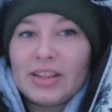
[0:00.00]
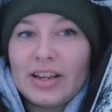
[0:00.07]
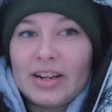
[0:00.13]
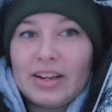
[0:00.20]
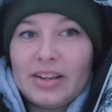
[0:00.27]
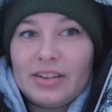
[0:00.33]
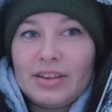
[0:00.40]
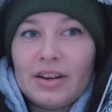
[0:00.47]

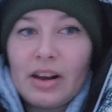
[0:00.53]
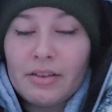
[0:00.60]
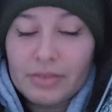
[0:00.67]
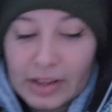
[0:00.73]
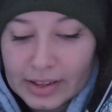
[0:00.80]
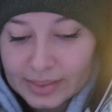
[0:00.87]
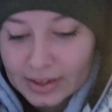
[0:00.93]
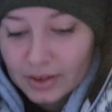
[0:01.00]
light enough
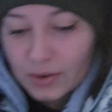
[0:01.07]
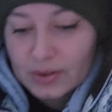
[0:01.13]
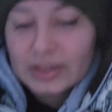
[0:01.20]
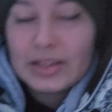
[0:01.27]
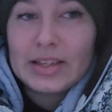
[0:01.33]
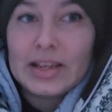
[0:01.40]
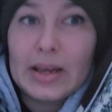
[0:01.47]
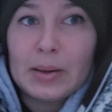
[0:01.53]
light that you can
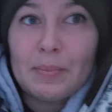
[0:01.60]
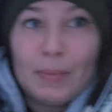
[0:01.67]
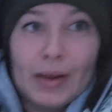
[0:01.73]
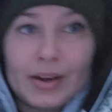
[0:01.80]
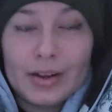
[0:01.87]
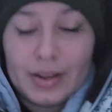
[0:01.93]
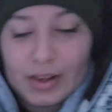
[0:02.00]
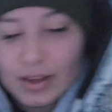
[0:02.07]
see, but